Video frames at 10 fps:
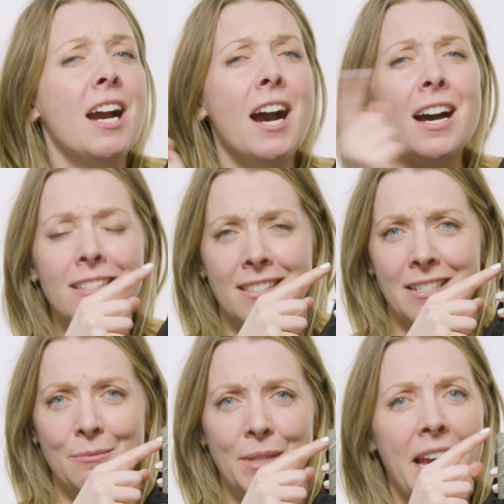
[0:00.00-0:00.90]

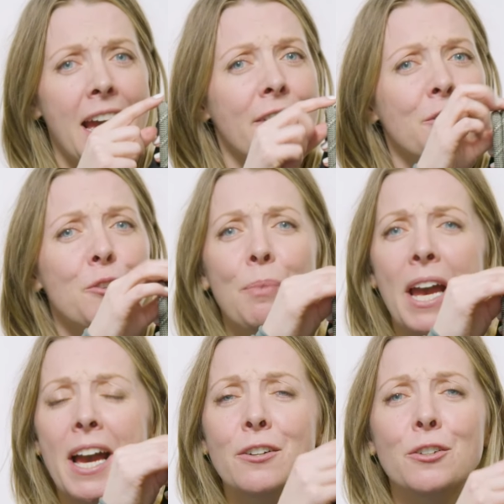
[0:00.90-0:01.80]
Custom KAVU
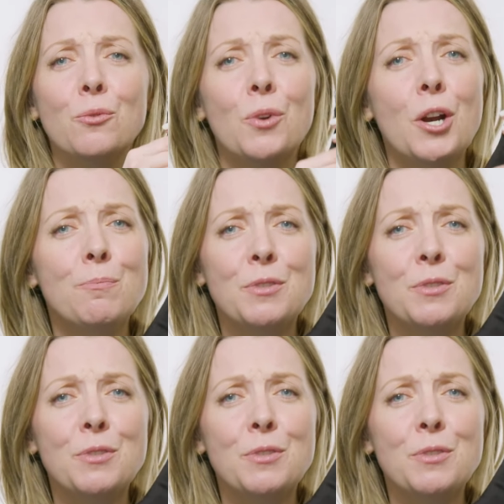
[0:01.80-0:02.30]
pattern rope